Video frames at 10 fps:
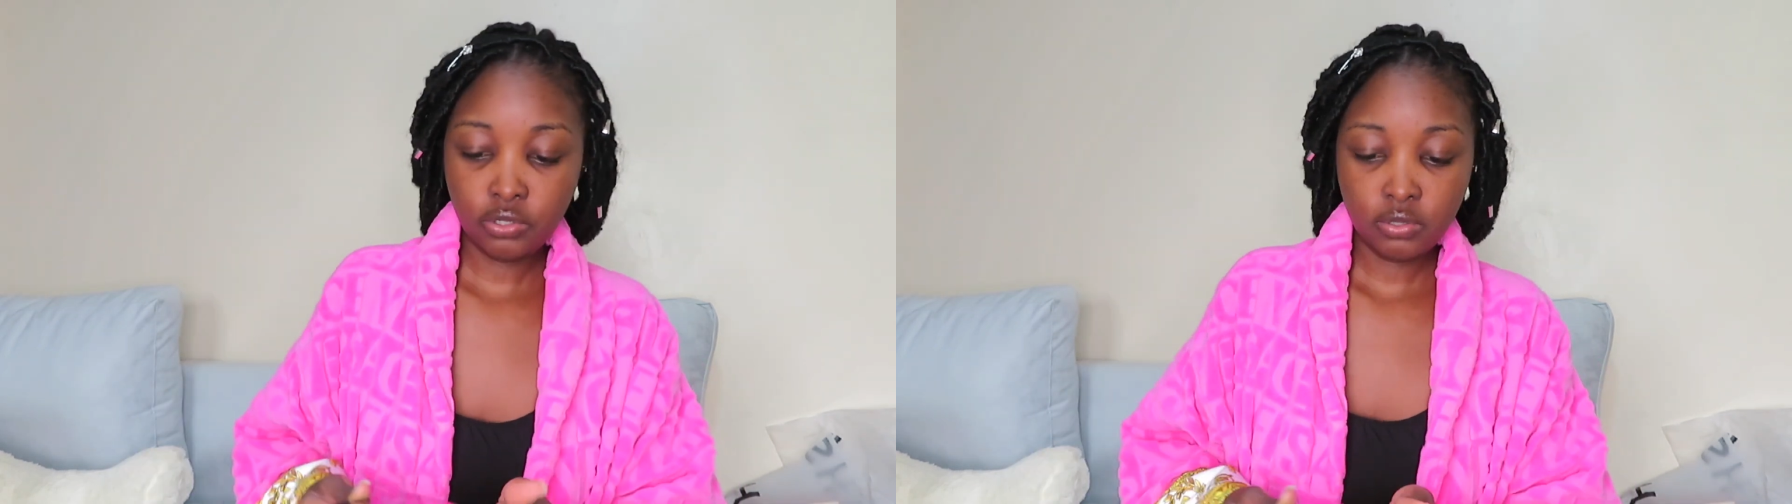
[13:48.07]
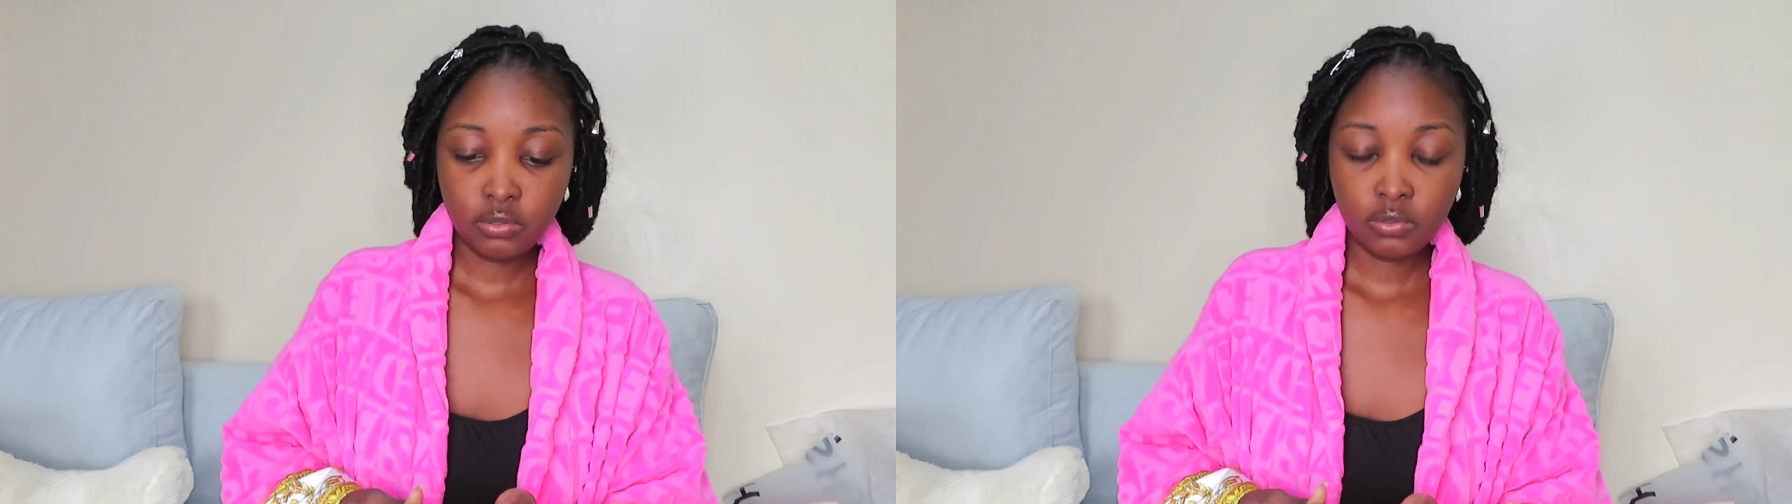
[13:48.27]

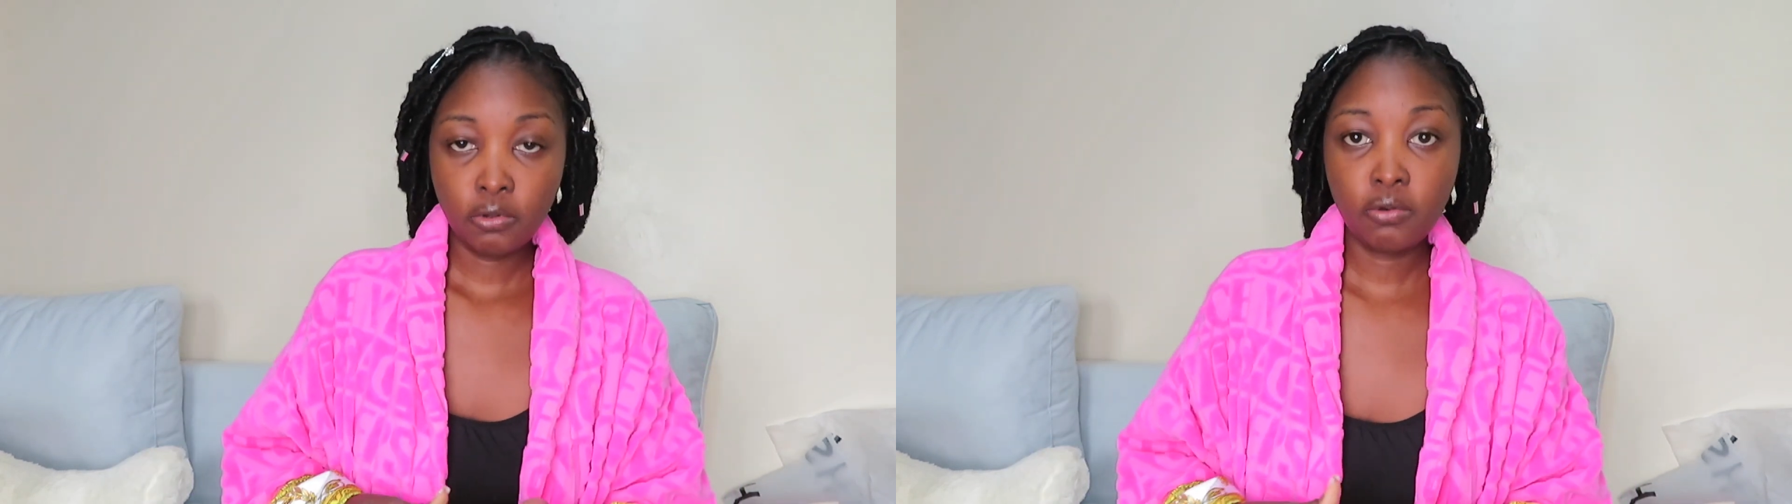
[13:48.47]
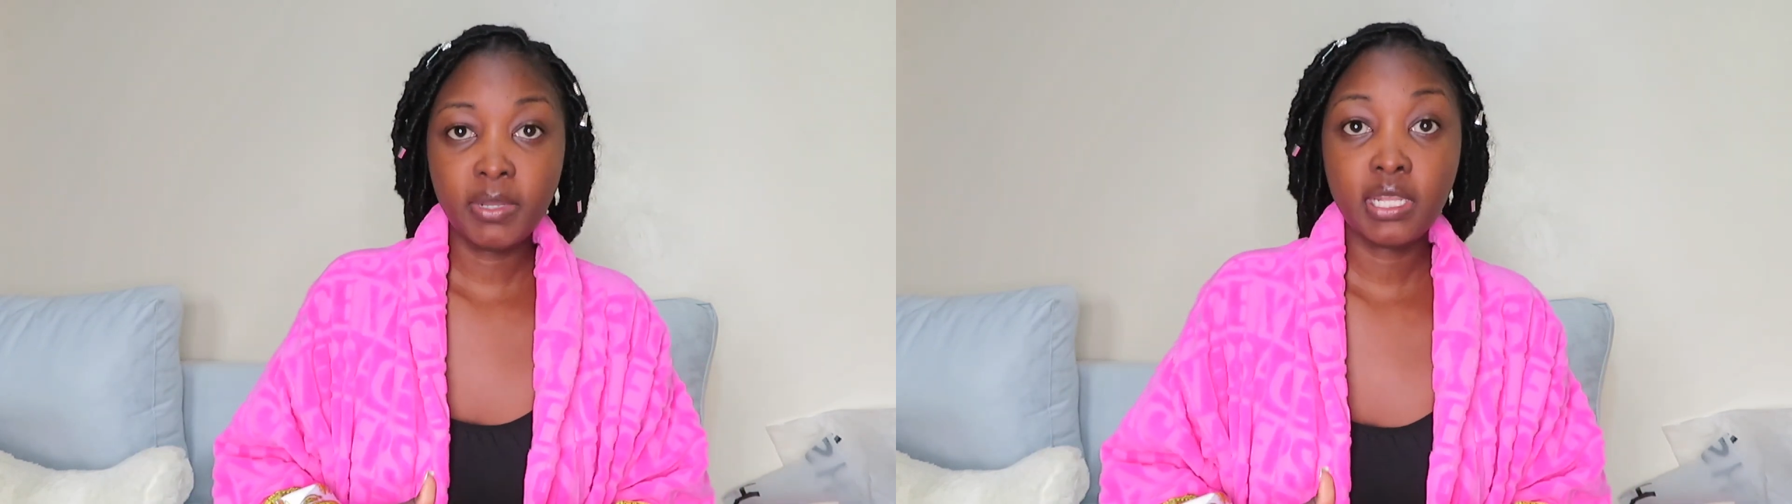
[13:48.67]
home
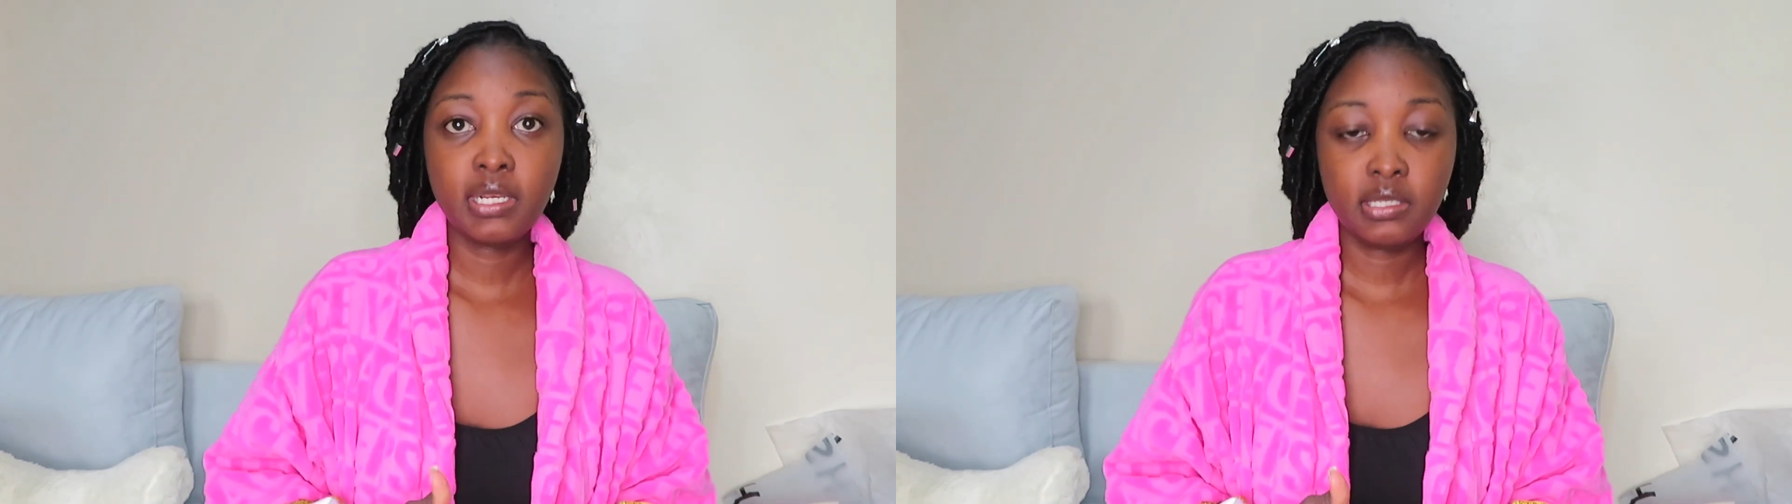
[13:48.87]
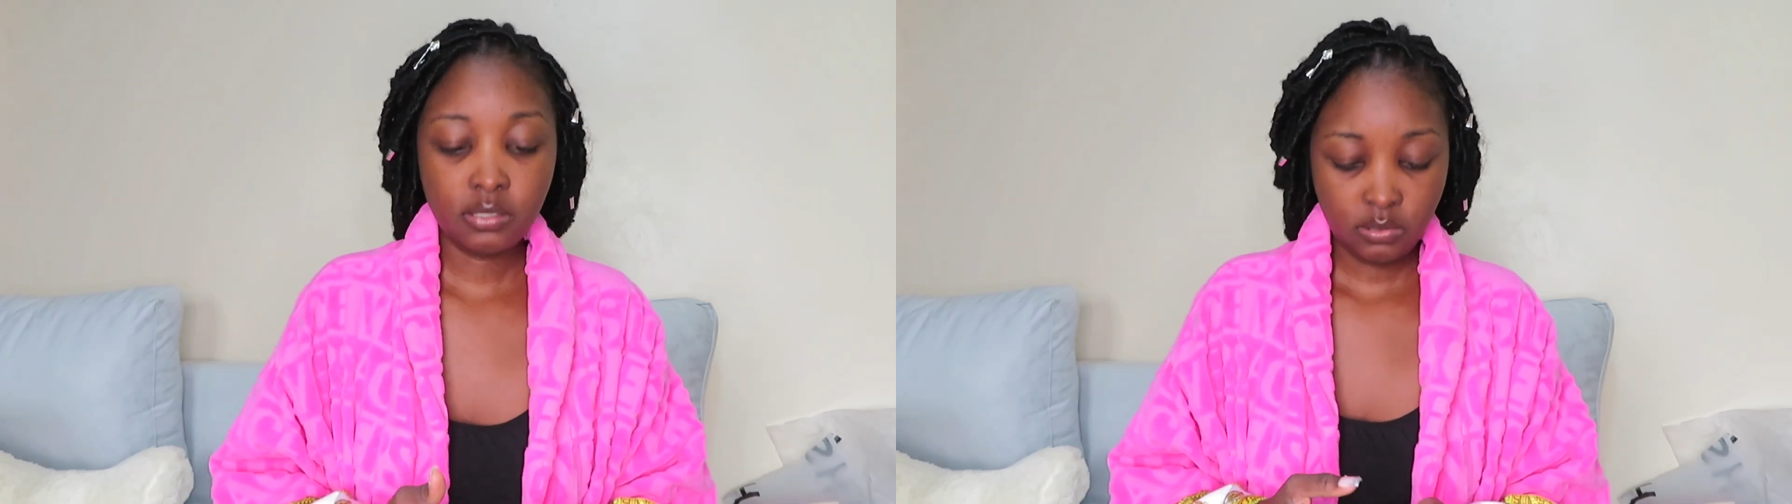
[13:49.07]
or my
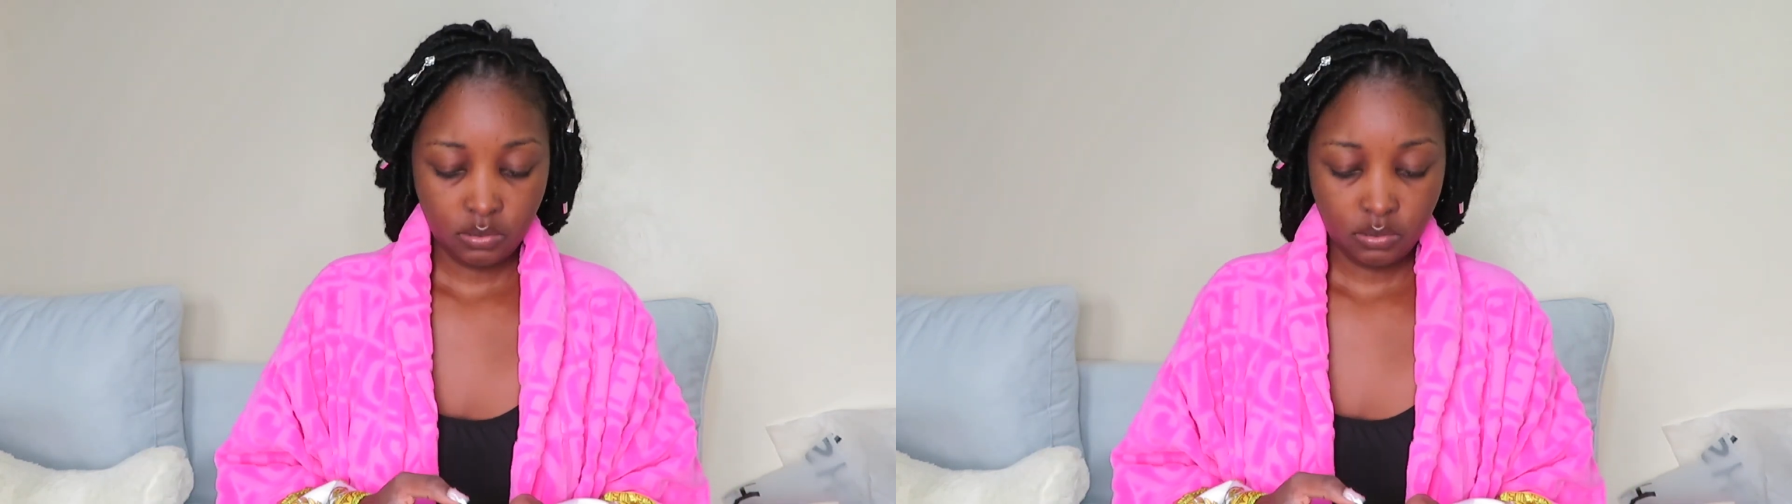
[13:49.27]
cleaner.